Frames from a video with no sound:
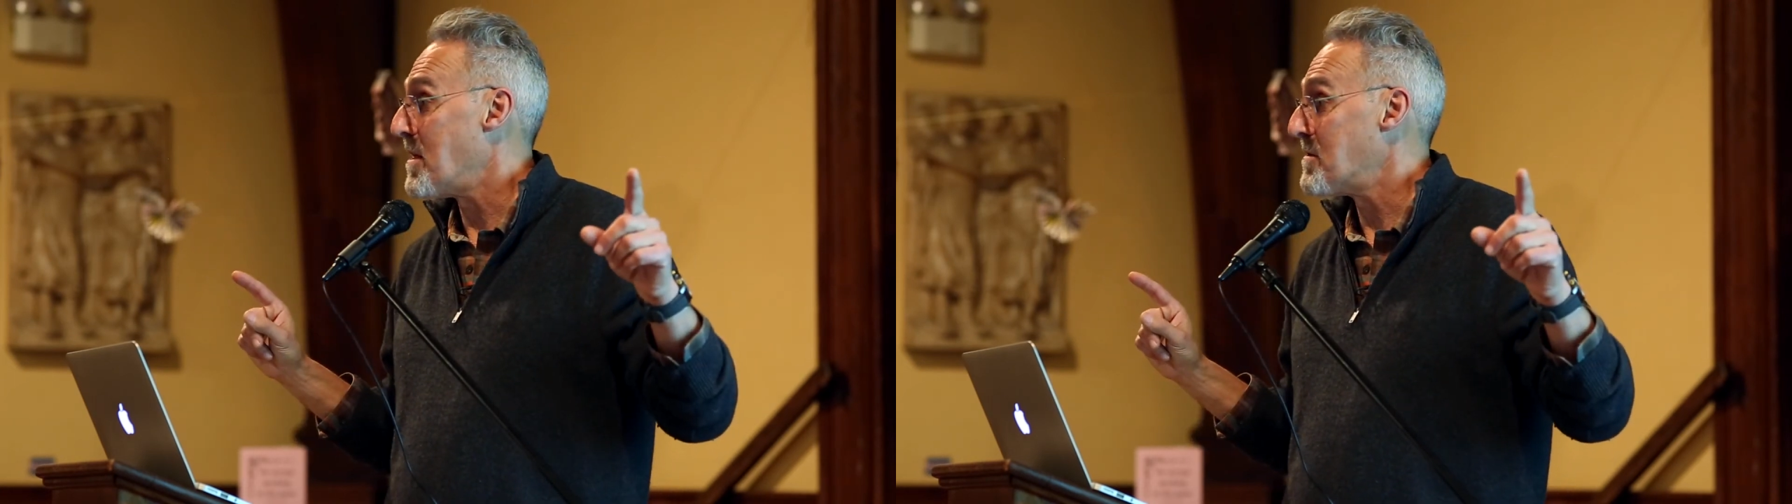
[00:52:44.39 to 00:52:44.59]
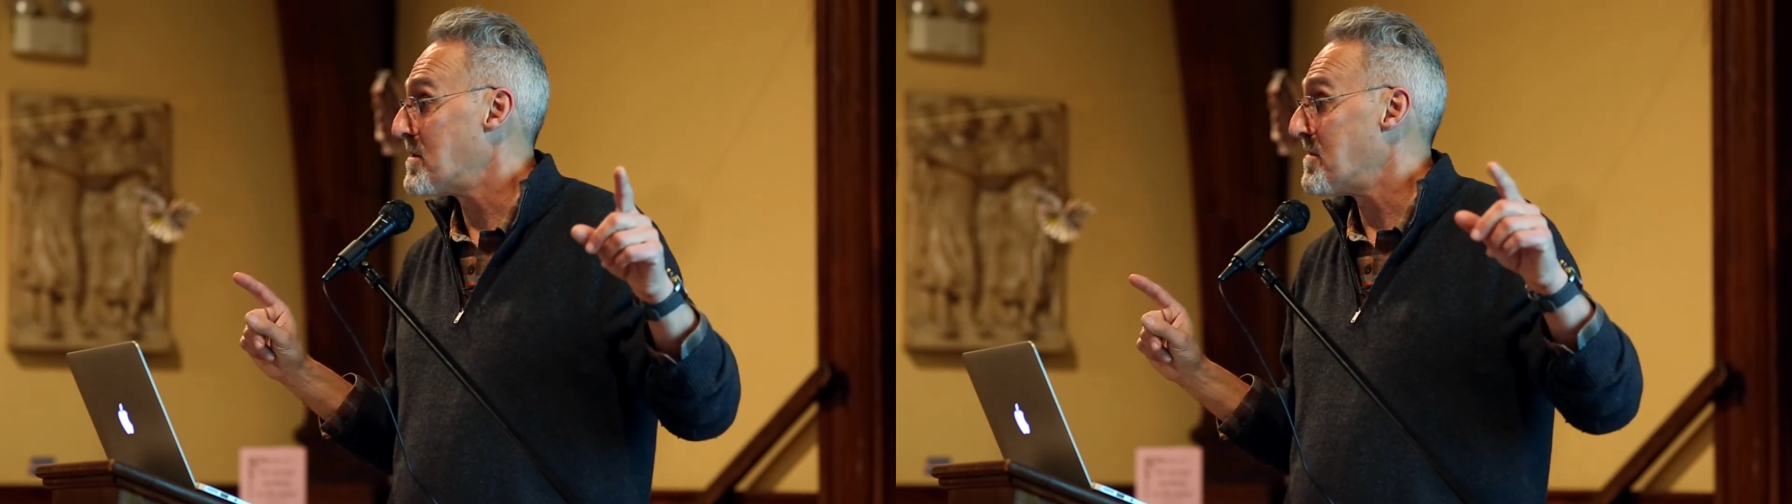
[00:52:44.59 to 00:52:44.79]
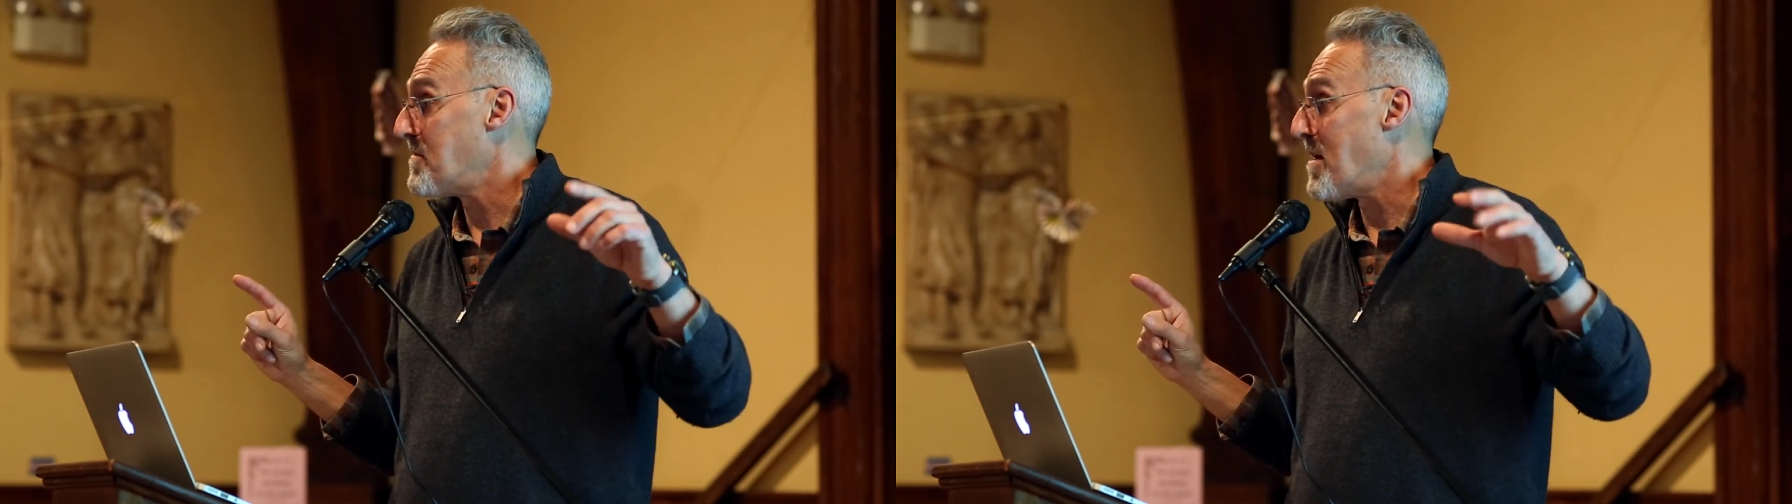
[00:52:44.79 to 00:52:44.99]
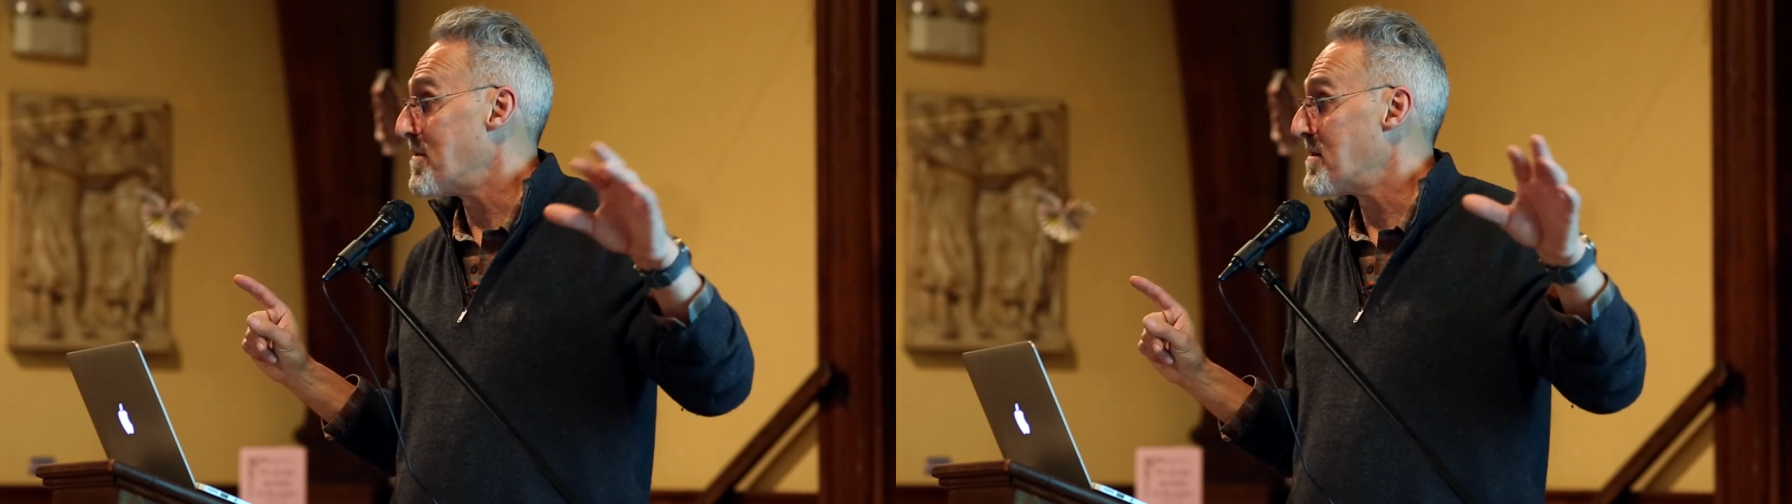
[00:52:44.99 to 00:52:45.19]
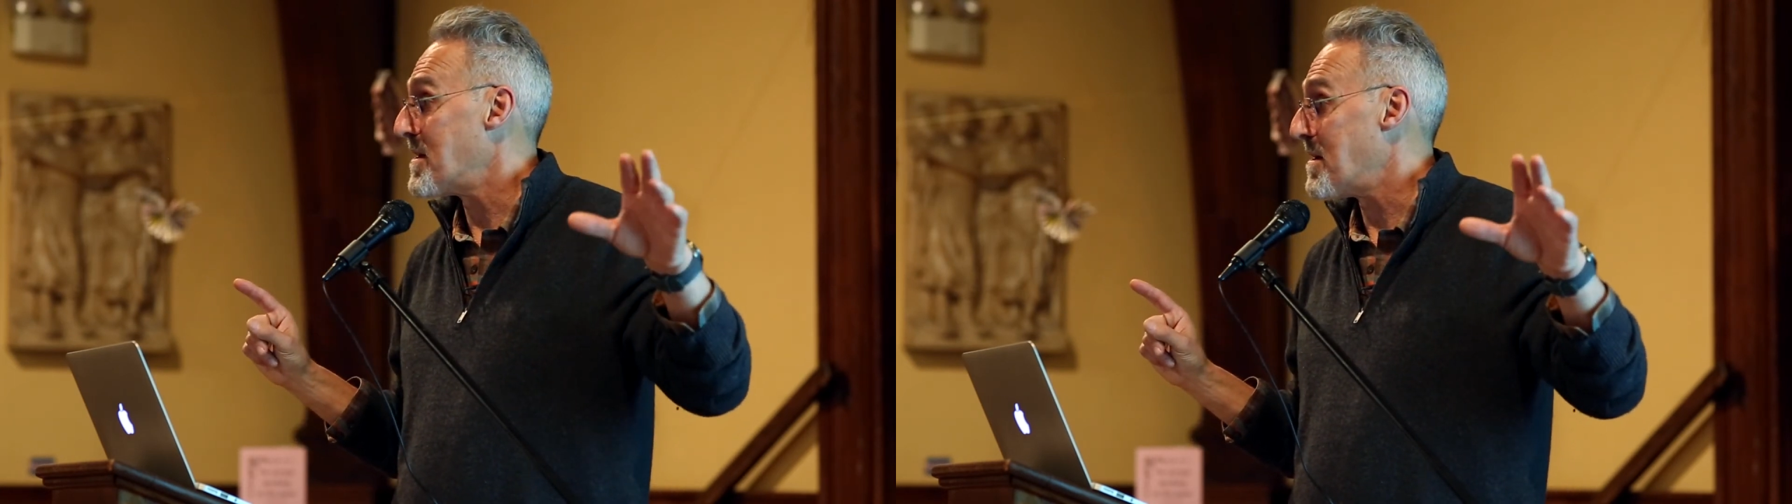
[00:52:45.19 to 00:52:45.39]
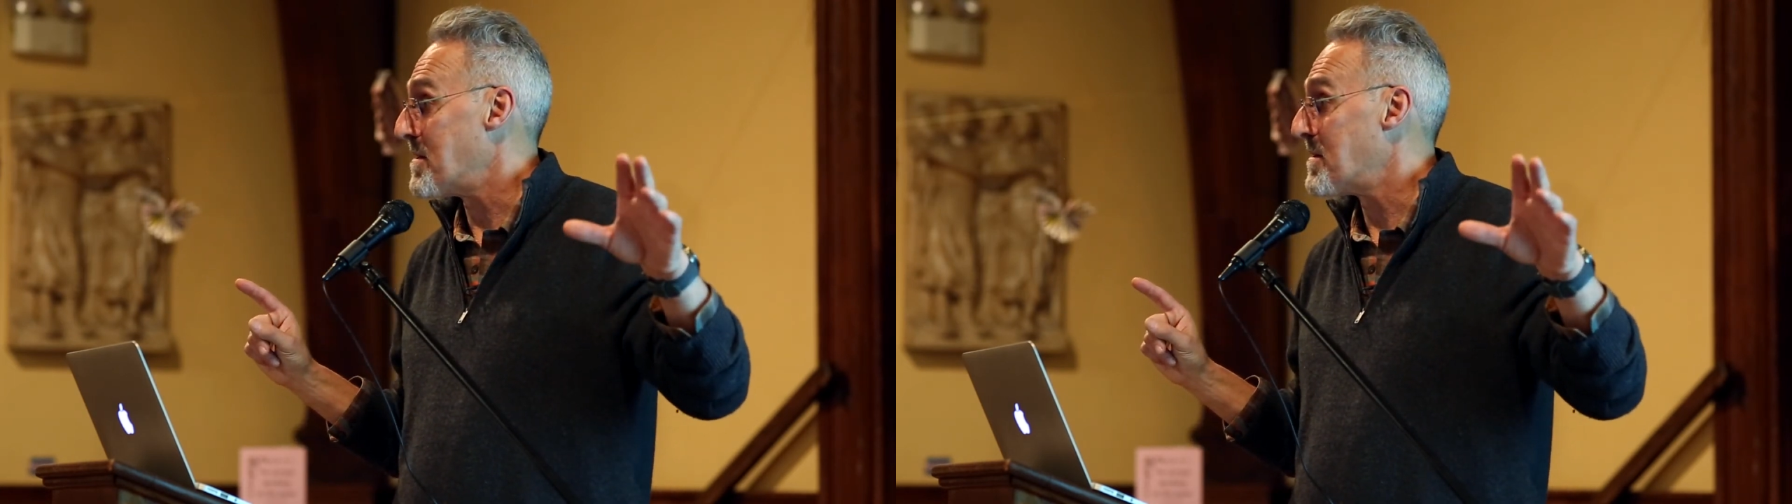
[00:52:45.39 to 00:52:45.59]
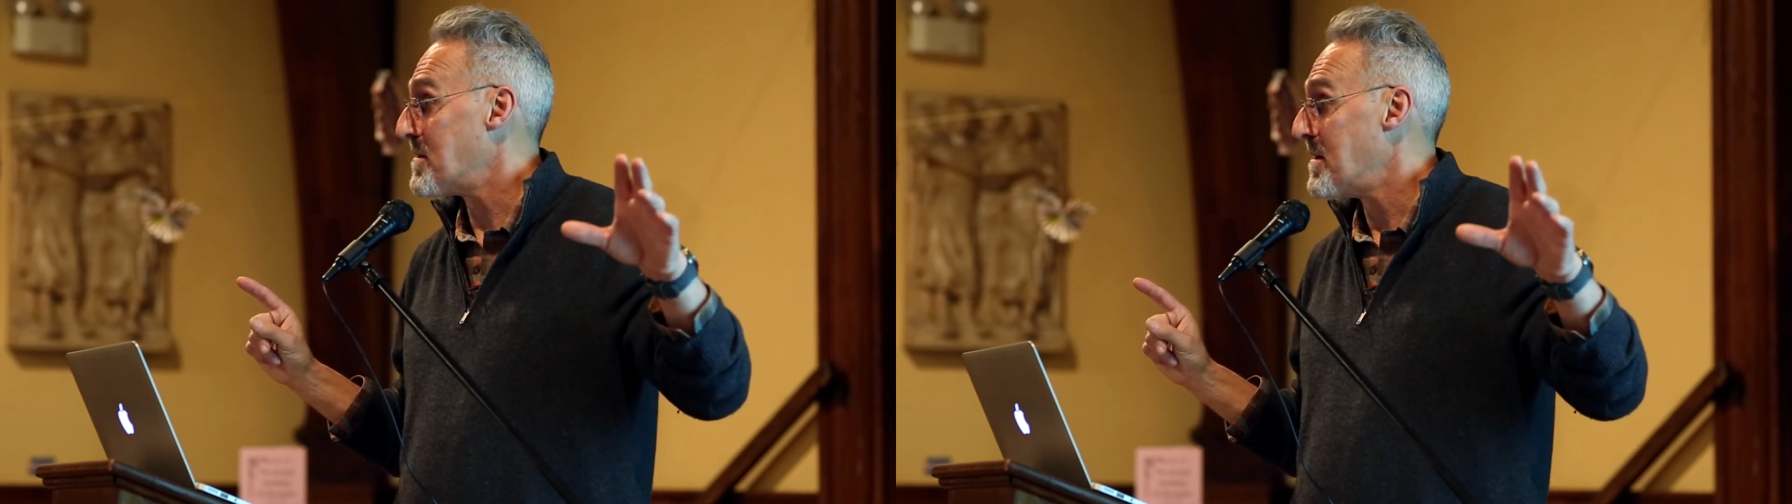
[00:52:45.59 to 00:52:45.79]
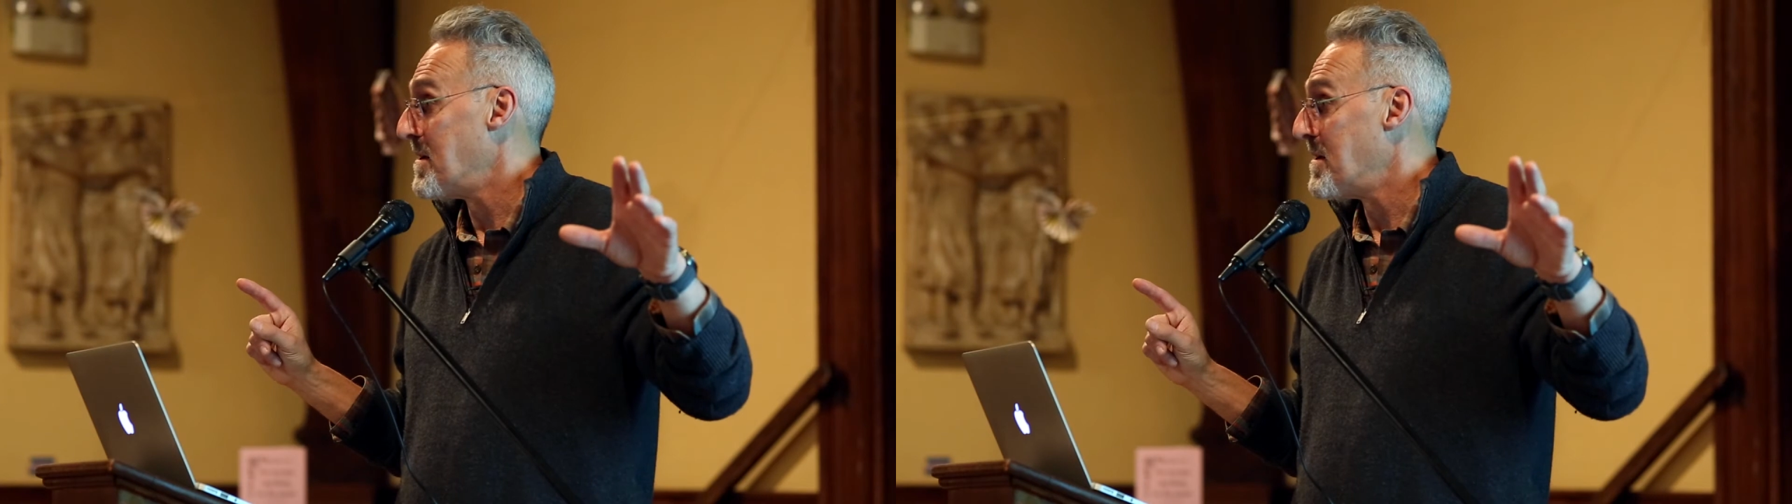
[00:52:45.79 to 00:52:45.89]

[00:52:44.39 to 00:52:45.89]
loans to farmers and others.